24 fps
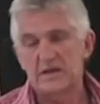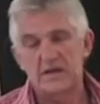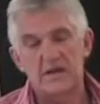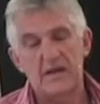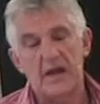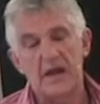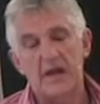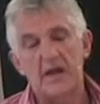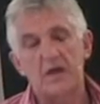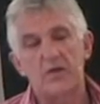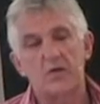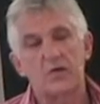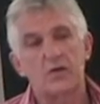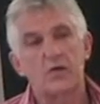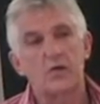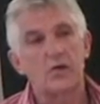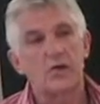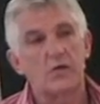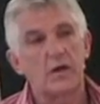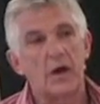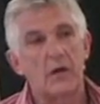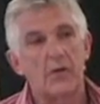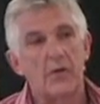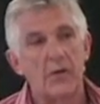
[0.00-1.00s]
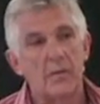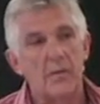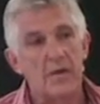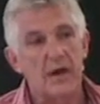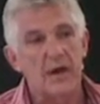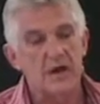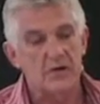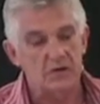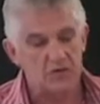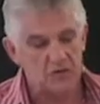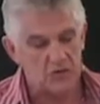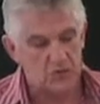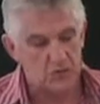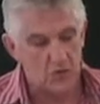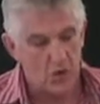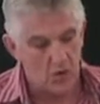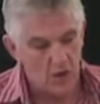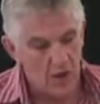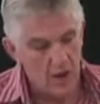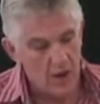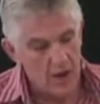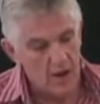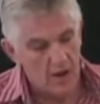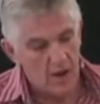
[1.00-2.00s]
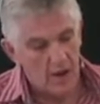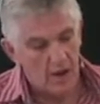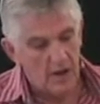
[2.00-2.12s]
stayed true. They remained strong.